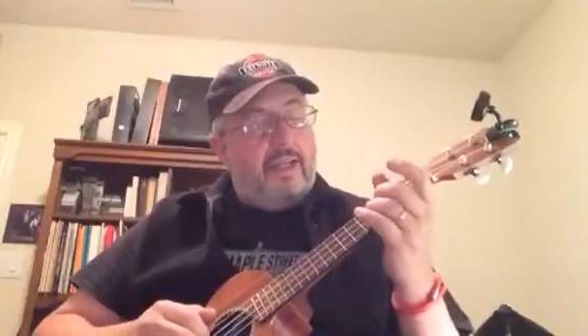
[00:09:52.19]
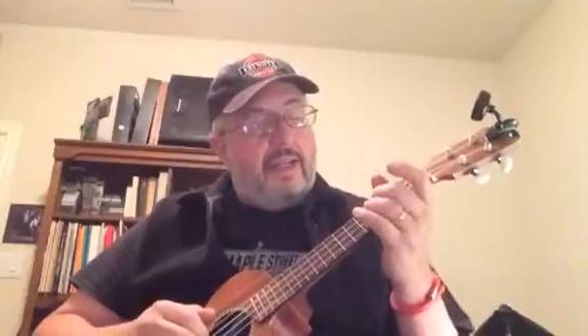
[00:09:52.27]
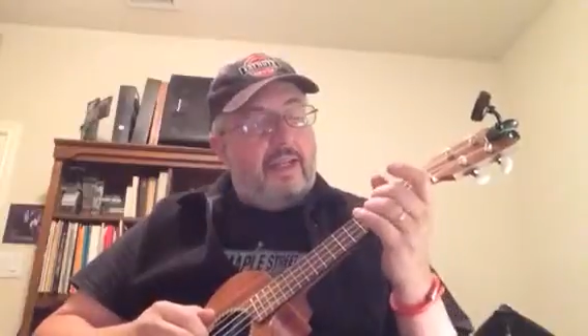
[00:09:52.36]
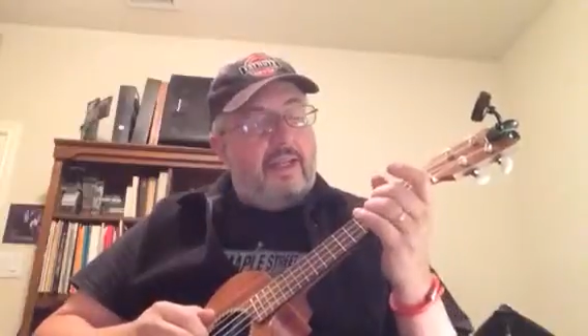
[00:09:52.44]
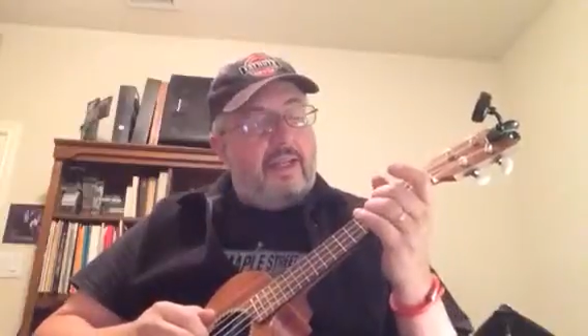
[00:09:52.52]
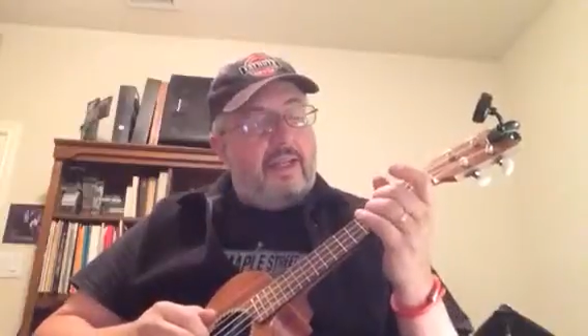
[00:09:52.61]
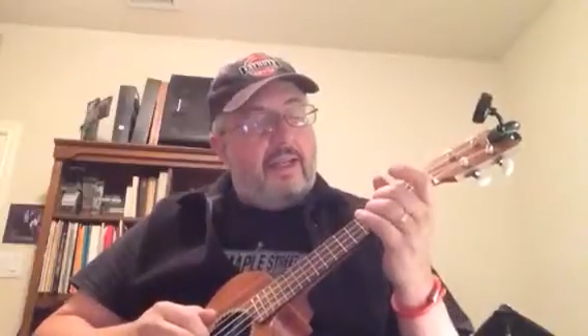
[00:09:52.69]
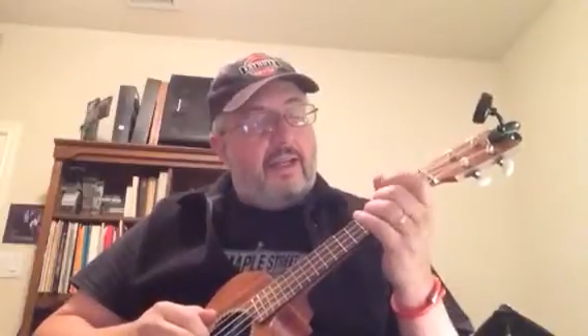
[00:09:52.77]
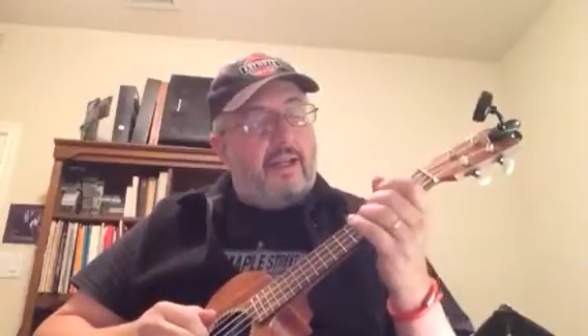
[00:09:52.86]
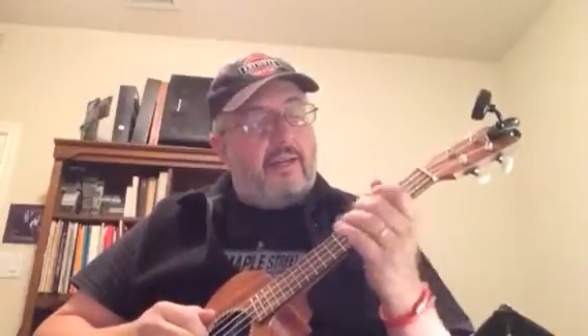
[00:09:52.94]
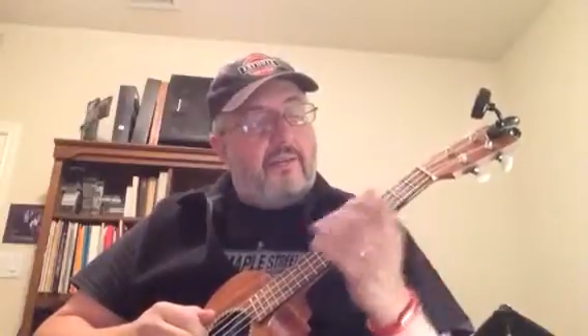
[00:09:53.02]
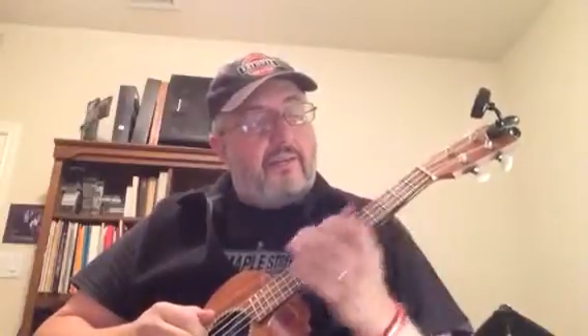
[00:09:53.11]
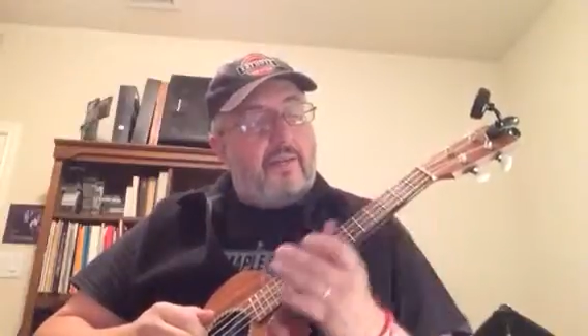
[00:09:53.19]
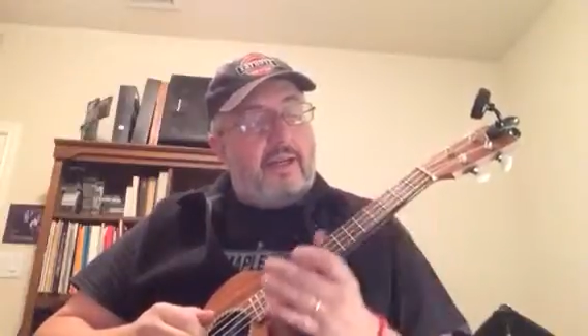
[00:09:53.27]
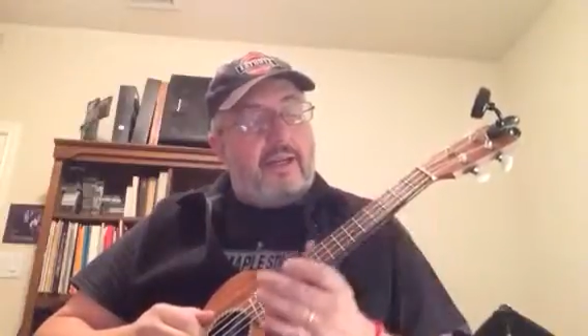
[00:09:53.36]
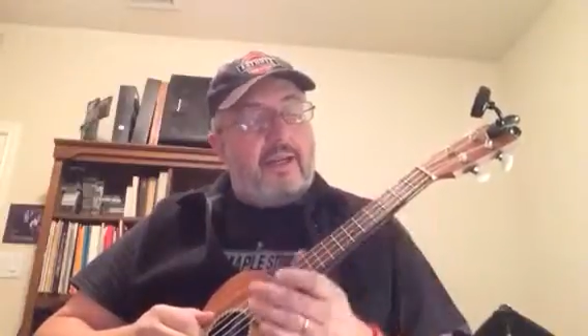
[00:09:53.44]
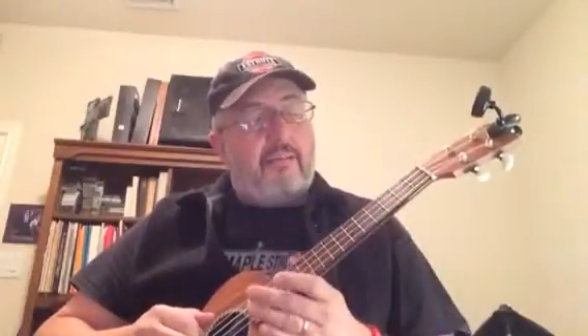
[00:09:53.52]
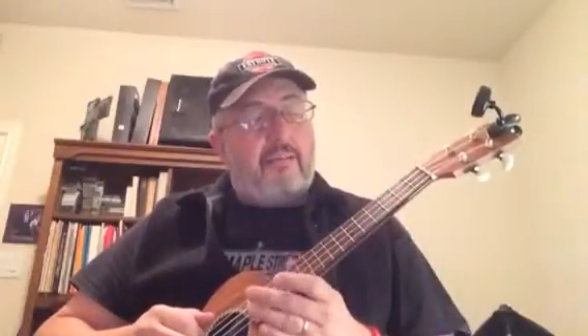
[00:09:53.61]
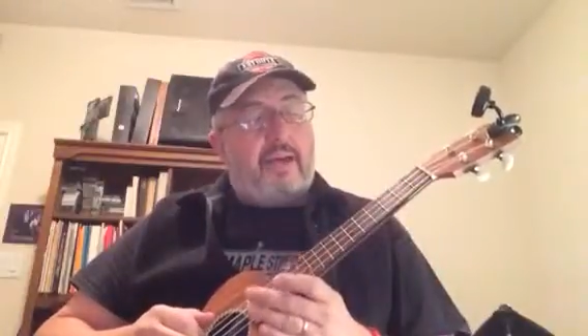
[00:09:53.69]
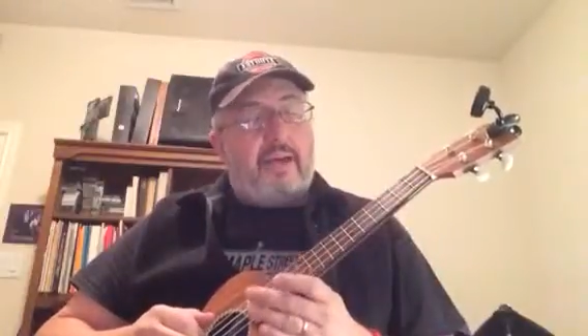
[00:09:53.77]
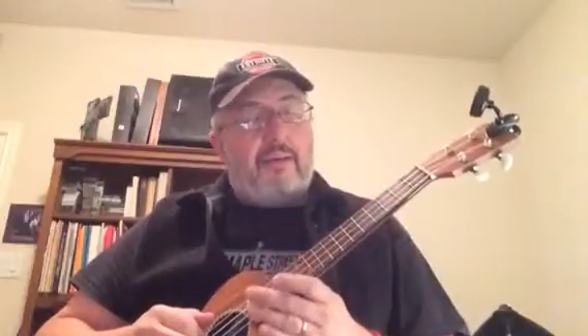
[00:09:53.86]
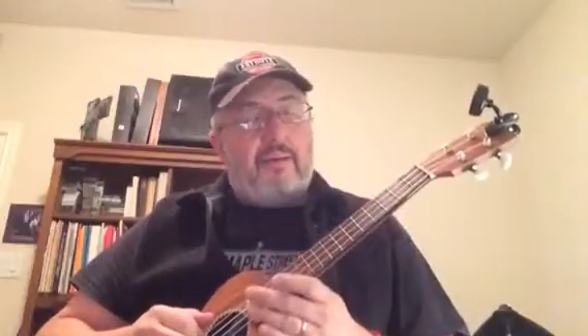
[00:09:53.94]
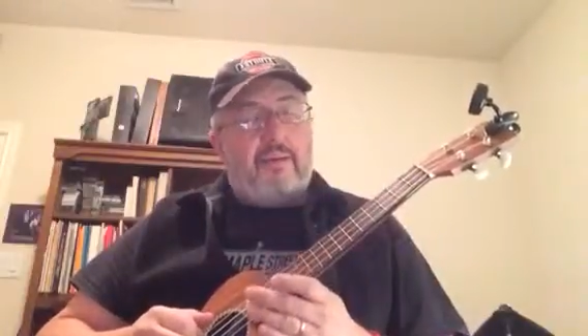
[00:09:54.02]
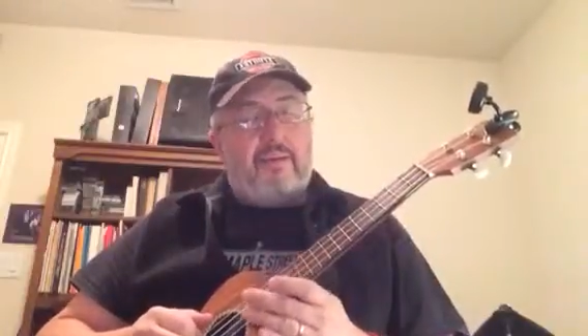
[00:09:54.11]
and then I came
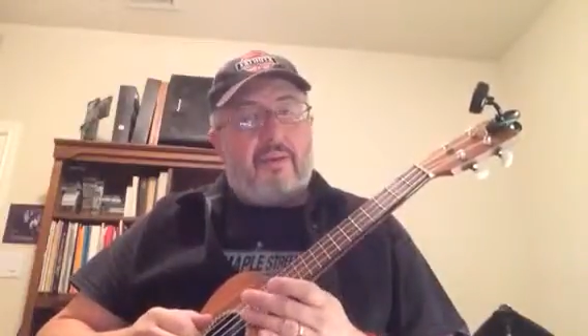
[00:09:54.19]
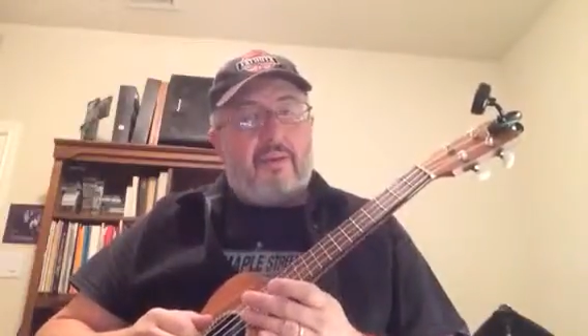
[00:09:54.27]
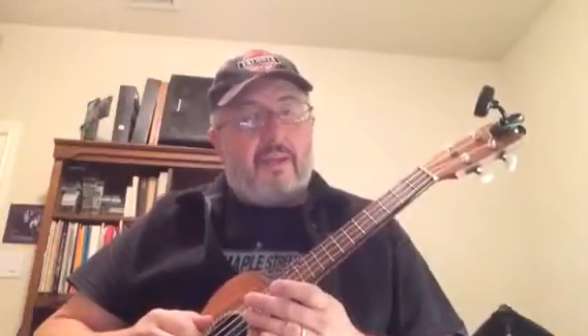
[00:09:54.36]
back with